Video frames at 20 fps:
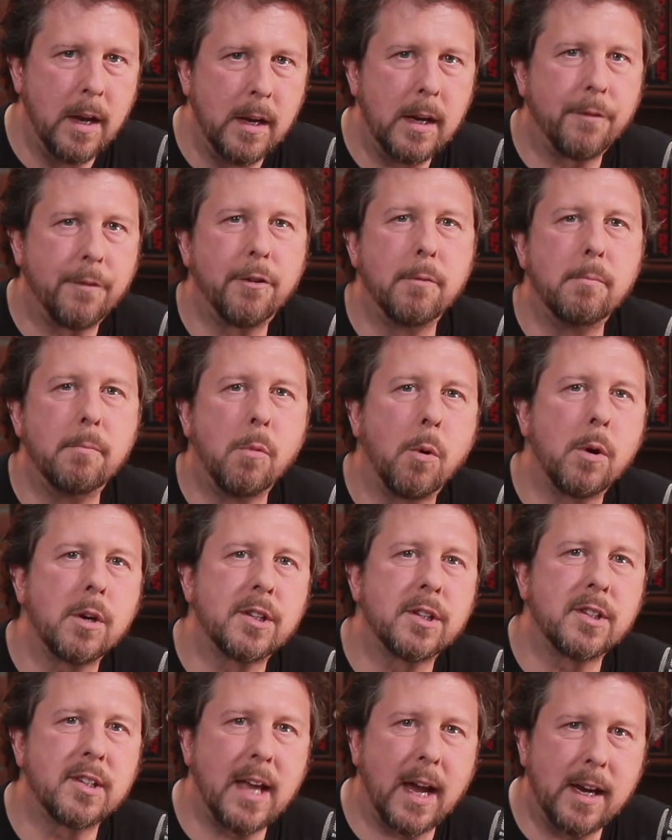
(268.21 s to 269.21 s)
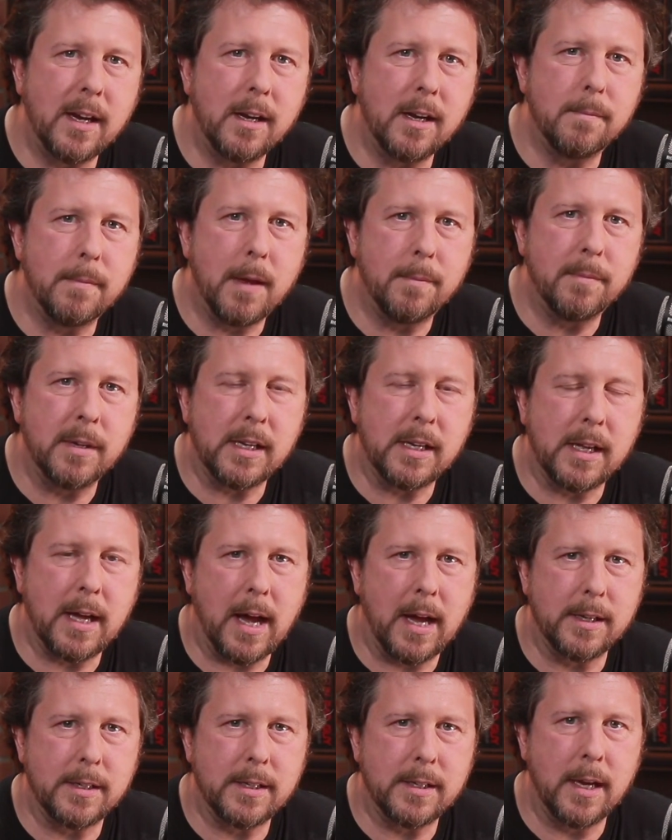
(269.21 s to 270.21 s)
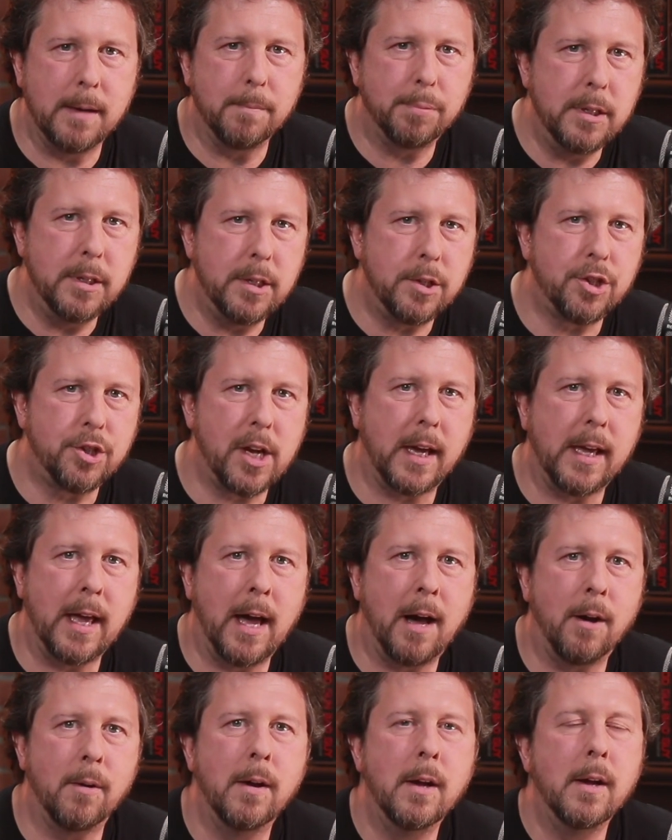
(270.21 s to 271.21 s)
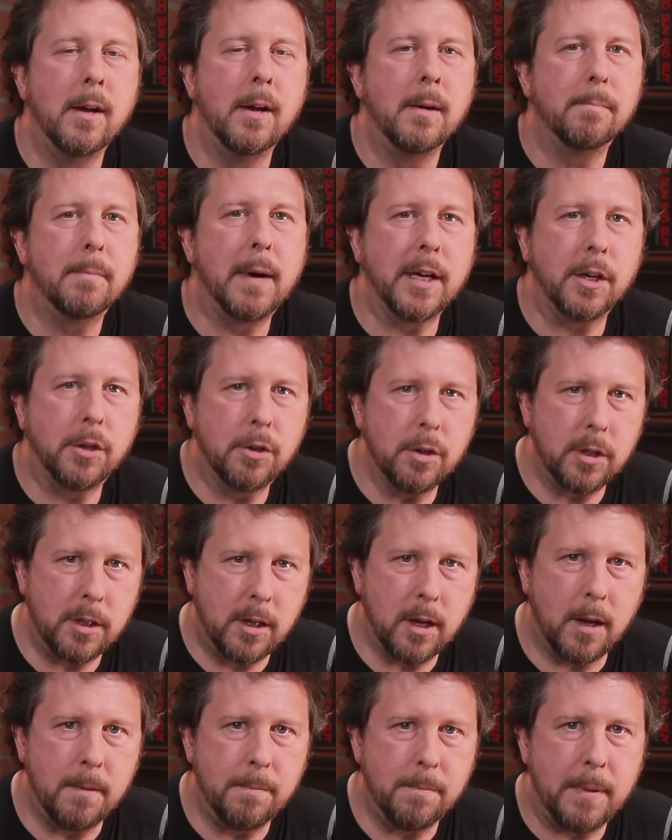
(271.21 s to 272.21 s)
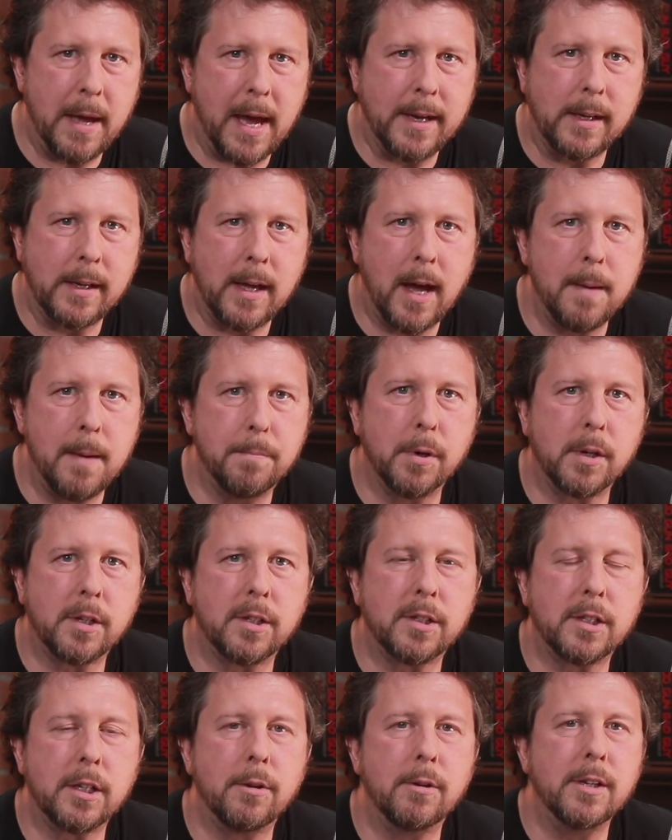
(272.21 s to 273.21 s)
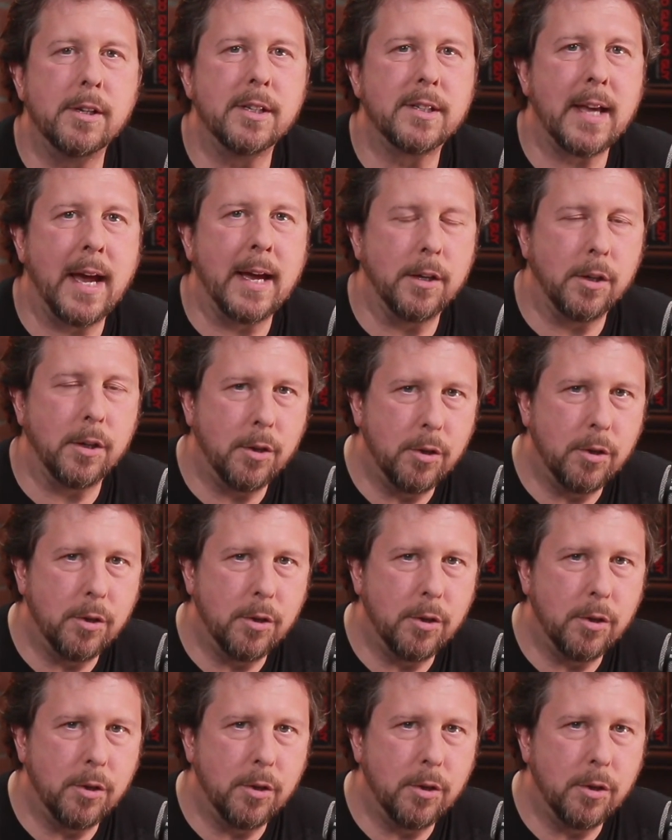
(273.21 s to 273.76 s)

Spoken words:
Now, for more Second Amendment content, please check out my Good Gun, Bad Guy book series at